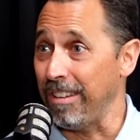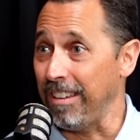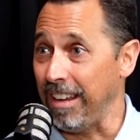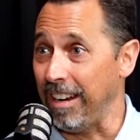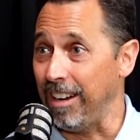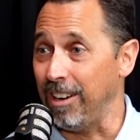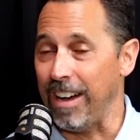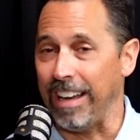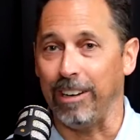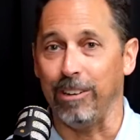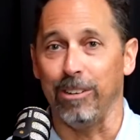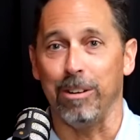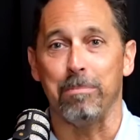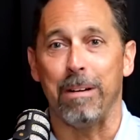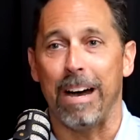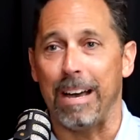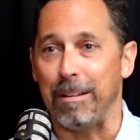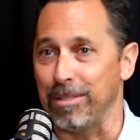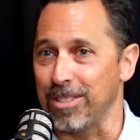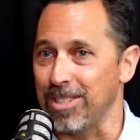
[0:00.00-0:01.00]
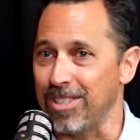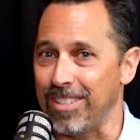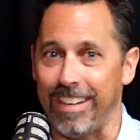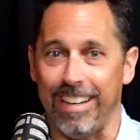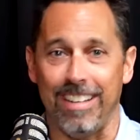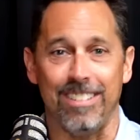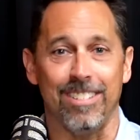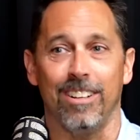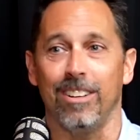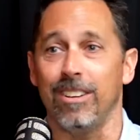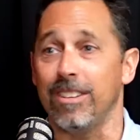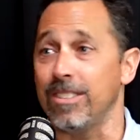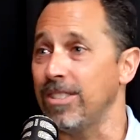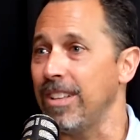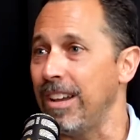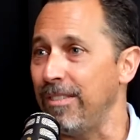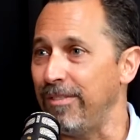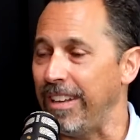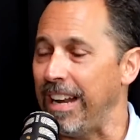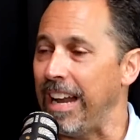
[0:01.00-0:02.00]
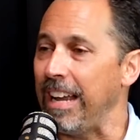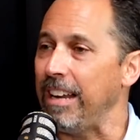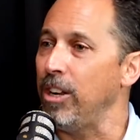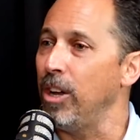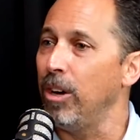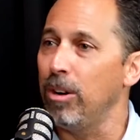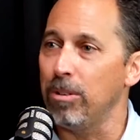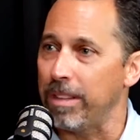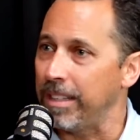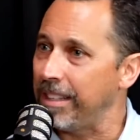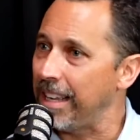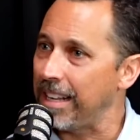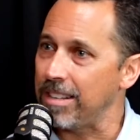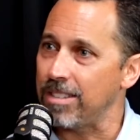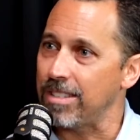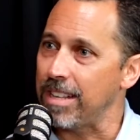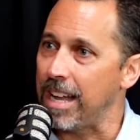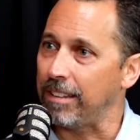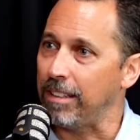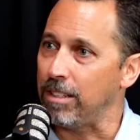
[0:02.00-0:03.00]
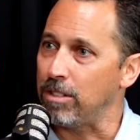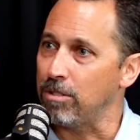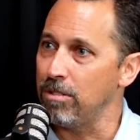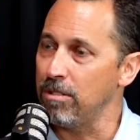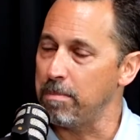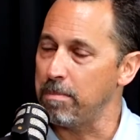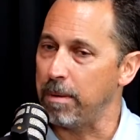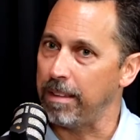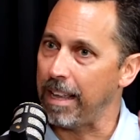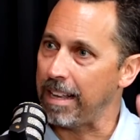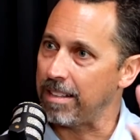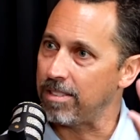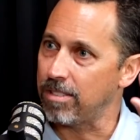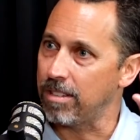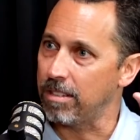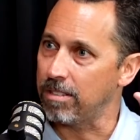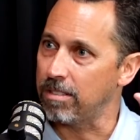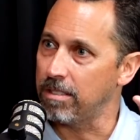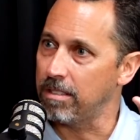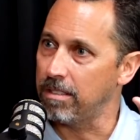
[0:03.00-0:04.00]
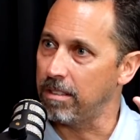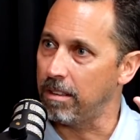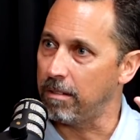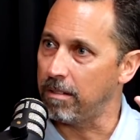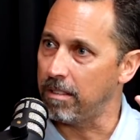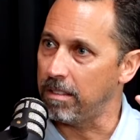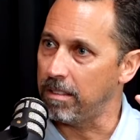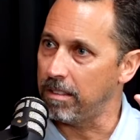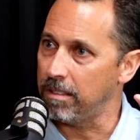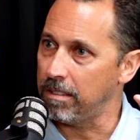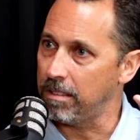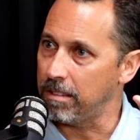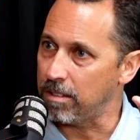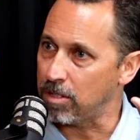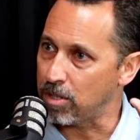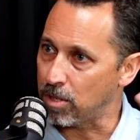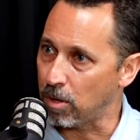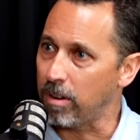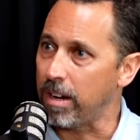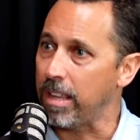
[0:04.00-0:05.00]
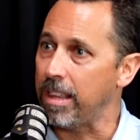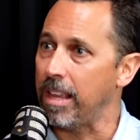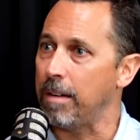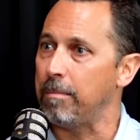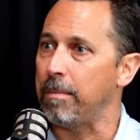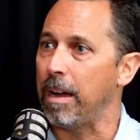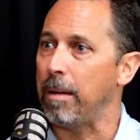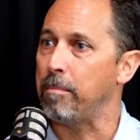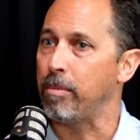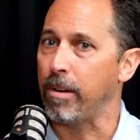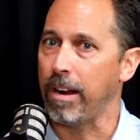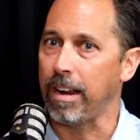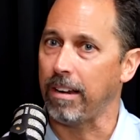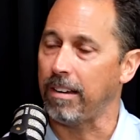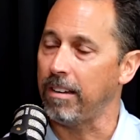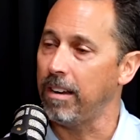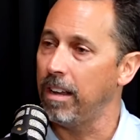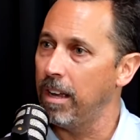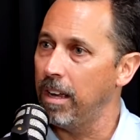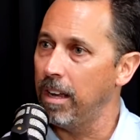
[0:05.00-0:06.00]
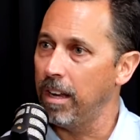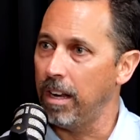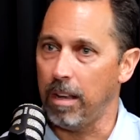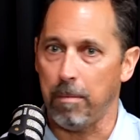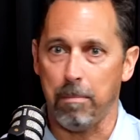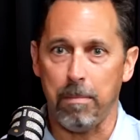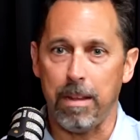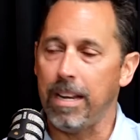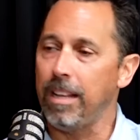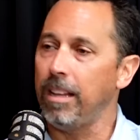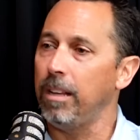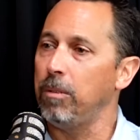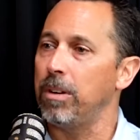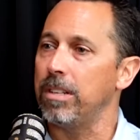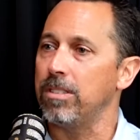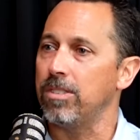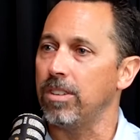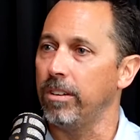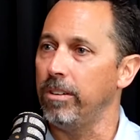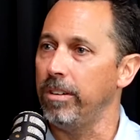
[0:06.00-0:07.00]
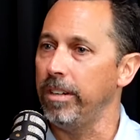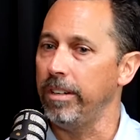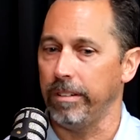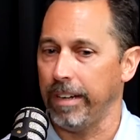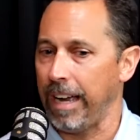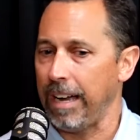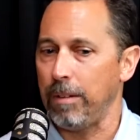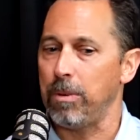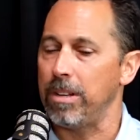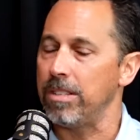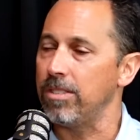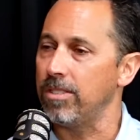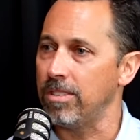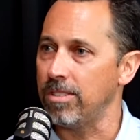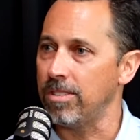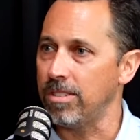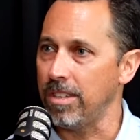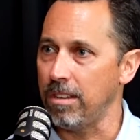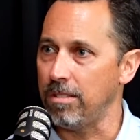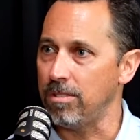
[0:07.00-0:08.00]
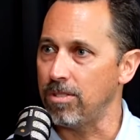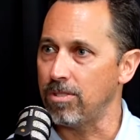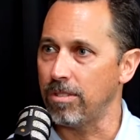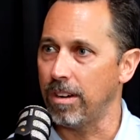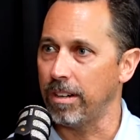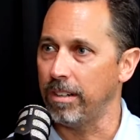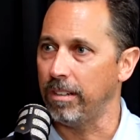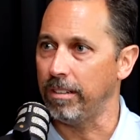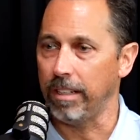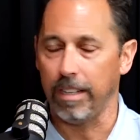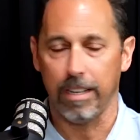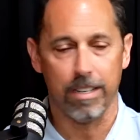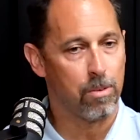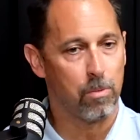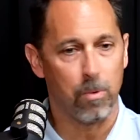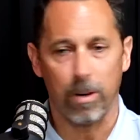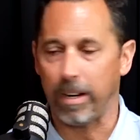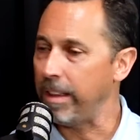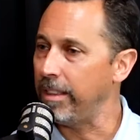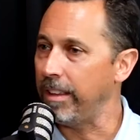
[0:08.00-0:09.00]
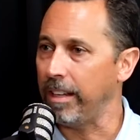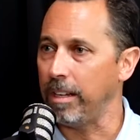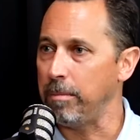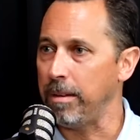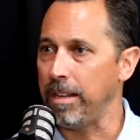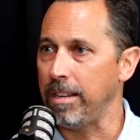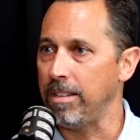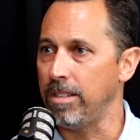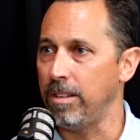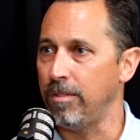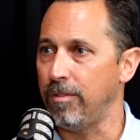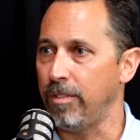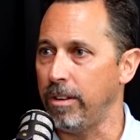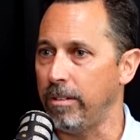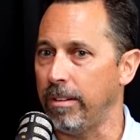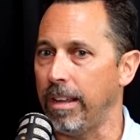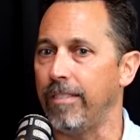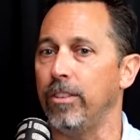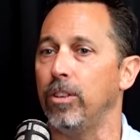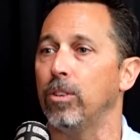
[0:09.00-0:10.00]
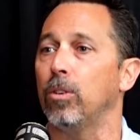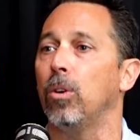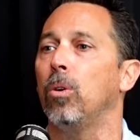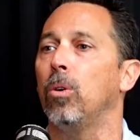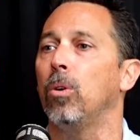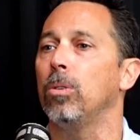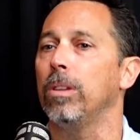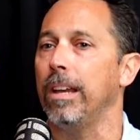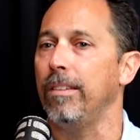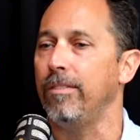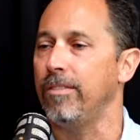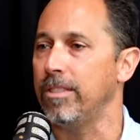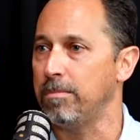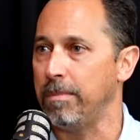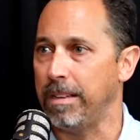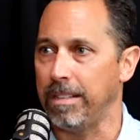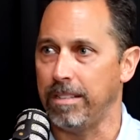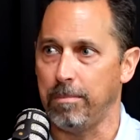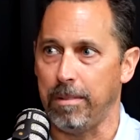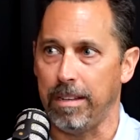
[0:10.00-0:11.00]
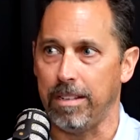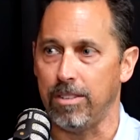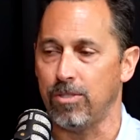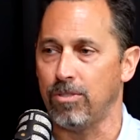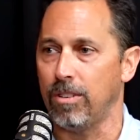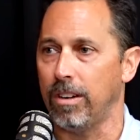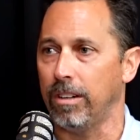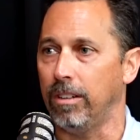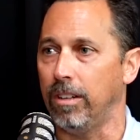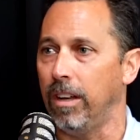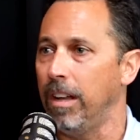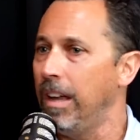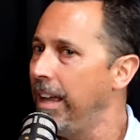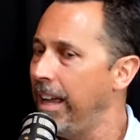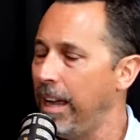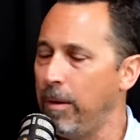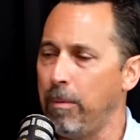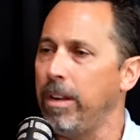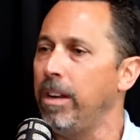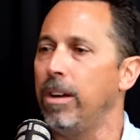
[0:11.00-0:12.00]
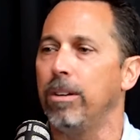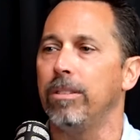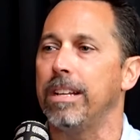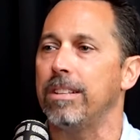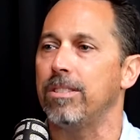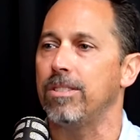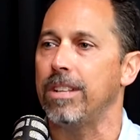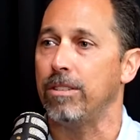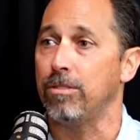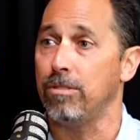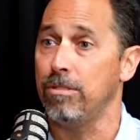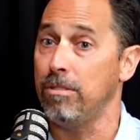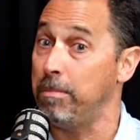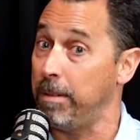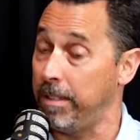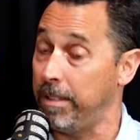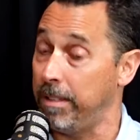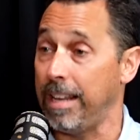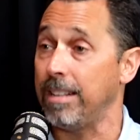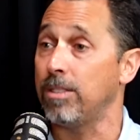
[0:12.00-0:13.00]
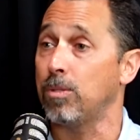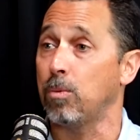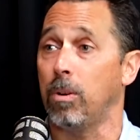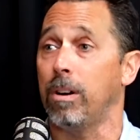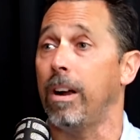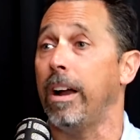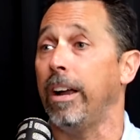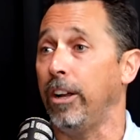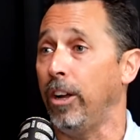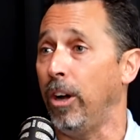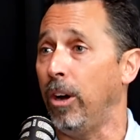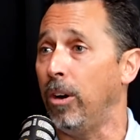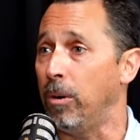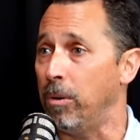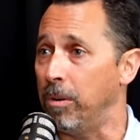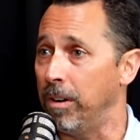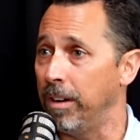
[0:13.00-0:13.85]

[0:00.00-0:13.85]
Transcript: I go to Bible studies and all this stuff, and I know that that's not the truth, but that's the story that my brain immediately wants to go into. God wants to see you struggle. He doesn't want anything to be easy for you, Kevin. Your whole life is meant to be a struggle. And we know that's not true, but that's where I go.